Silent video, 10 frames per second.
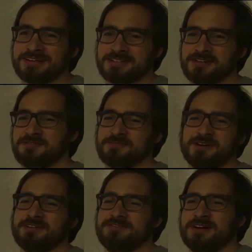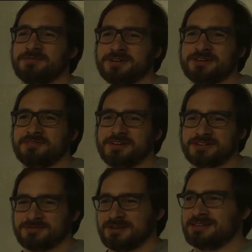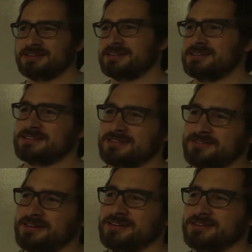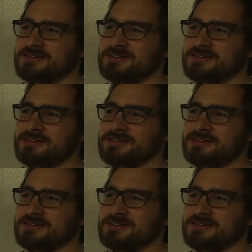So if you modify one of those while the tests are running,